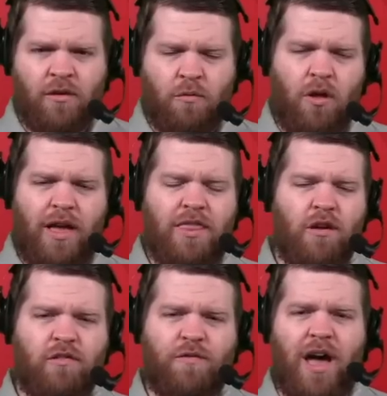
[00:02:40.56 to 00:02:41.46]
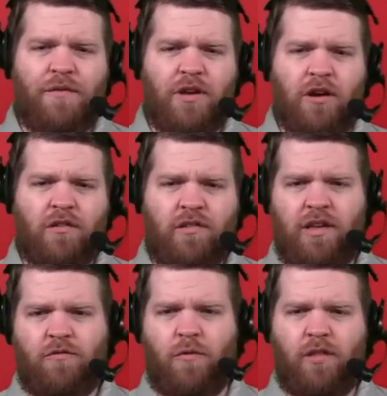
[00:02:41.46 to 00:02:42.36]
Well, in those 5 years,
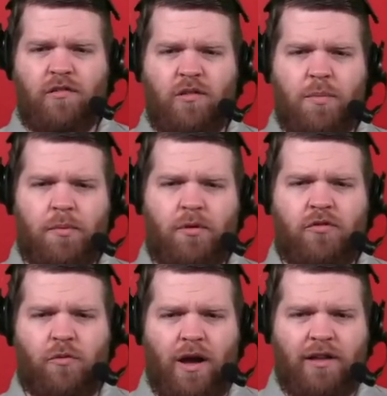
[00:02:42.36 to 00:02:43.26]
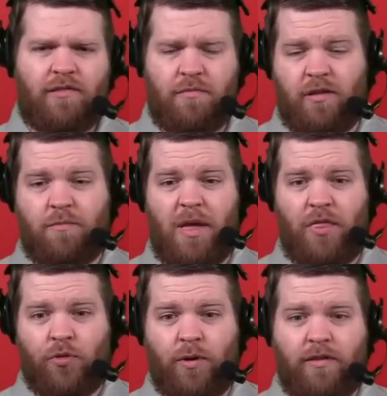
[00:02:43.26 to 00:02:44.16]
he's won the Super Bowl twice. He's
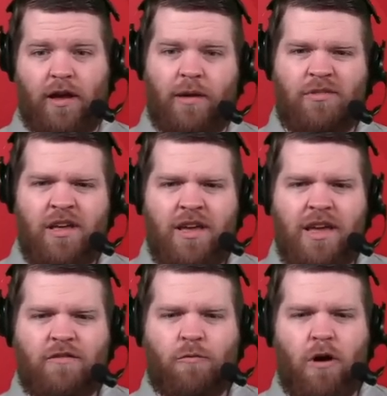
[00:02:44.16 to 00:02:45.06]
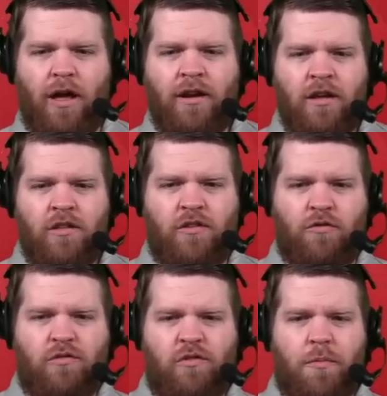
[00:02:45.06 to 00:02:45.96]
been three times. He's won
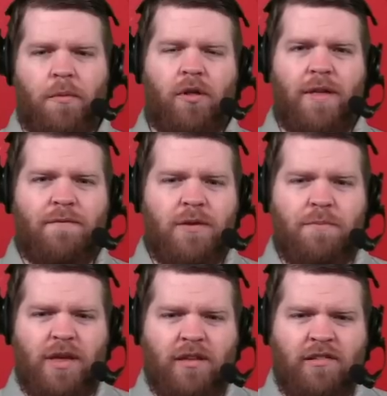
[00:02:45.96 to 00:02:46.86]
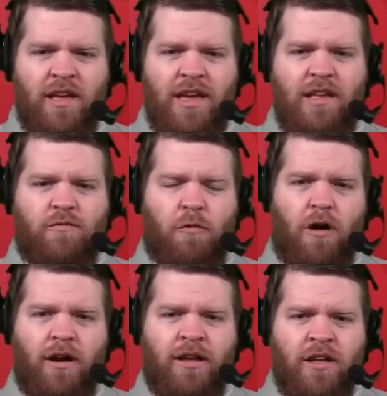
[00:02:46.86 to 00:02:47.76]
2 Super Bowl MVPs. He's
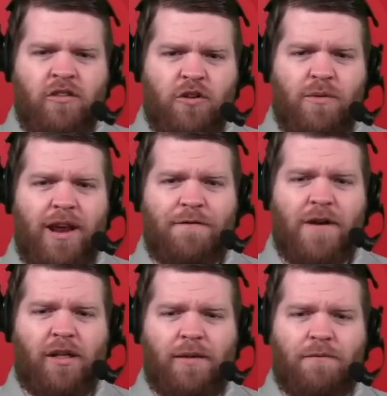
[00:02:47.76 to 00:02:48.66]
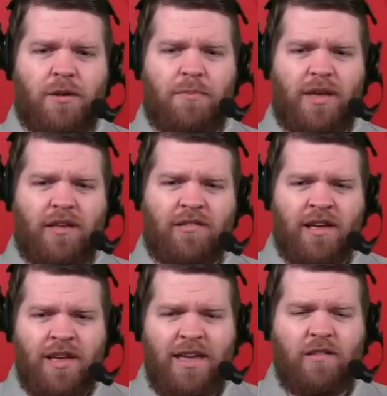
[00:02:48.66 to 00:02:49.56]
won 2 NFL MVPs.
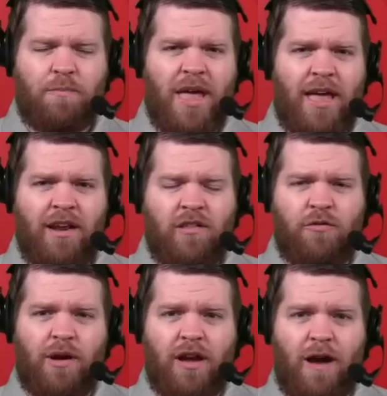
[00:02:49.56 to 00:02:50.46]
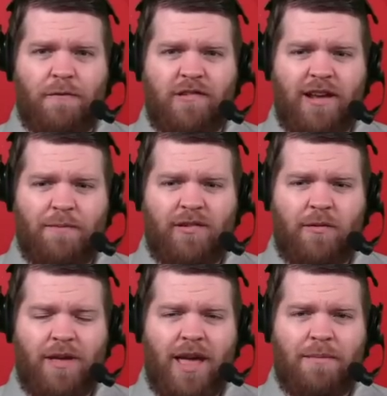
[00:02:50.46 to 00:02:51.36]
He's been to a conference
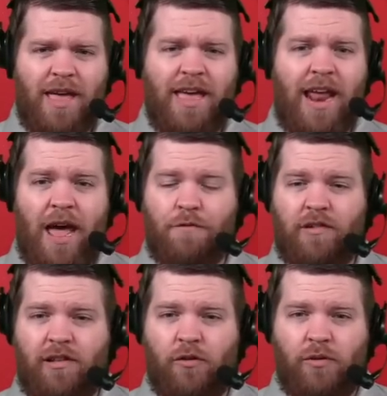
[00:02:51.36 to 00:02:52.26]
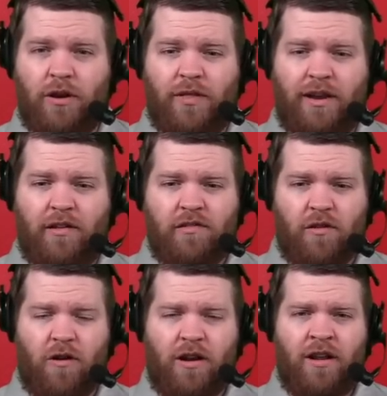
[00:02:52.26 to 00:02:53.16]
championship game in every single year that he has
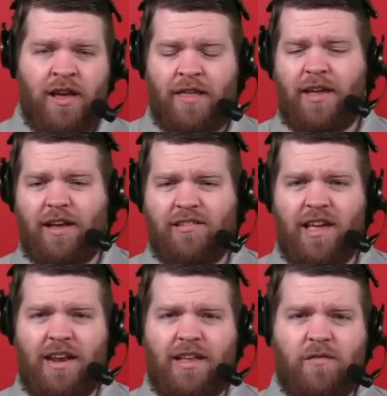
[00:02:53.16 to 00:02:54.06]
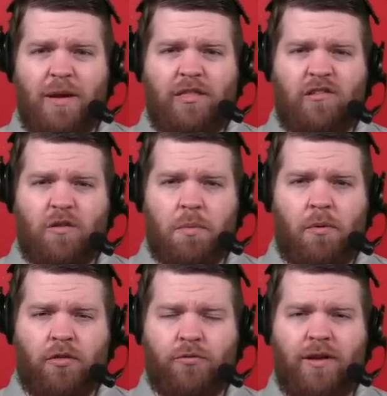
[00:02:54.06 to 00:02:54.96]
started. And like I said, he's made the Super
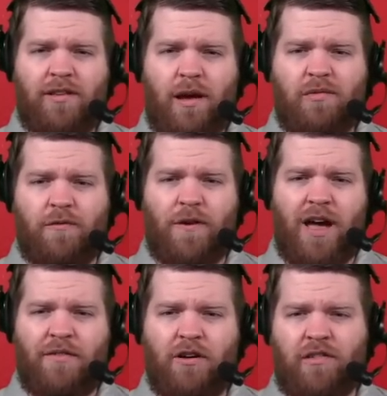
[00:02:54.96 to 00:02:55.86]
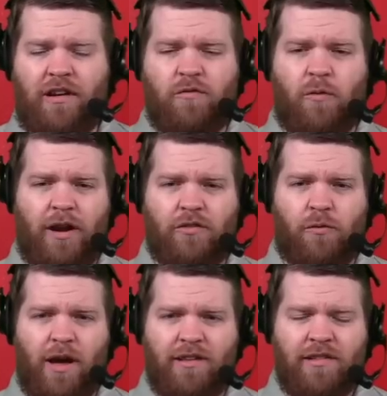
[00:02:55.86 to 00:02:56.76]
Bowl 3 times in 5 years, and he's won it
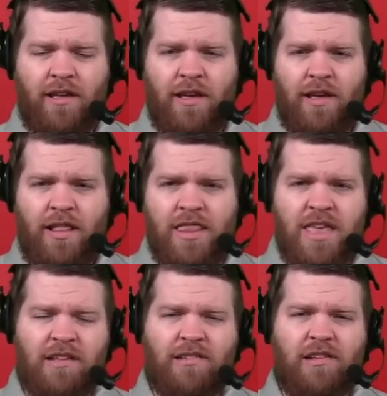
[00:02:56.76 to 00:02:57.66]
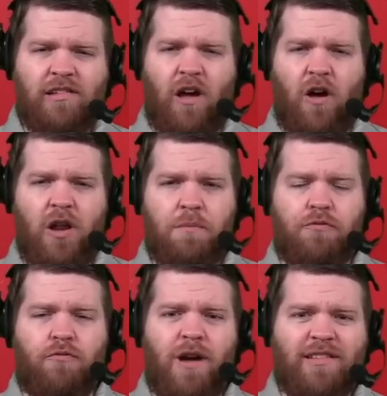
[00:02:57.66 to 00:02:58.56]
twice. This is
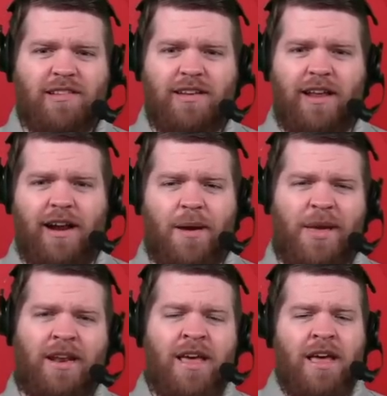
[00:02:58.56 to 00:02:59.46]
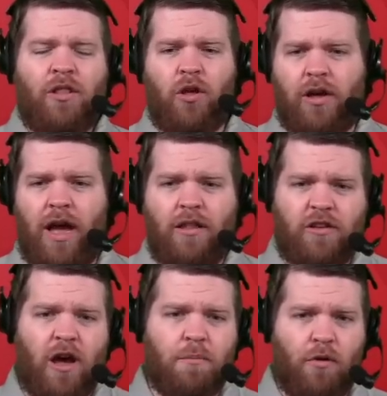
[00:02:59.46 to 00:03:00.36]
unprecedented. I mean, look,
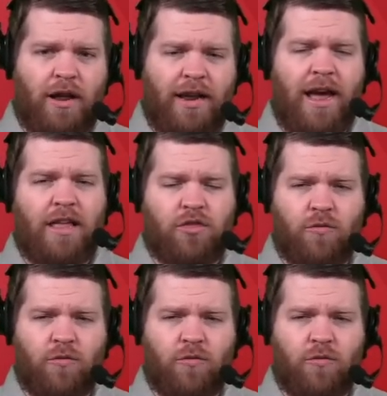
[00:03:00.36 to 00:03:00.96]
Tom Brady had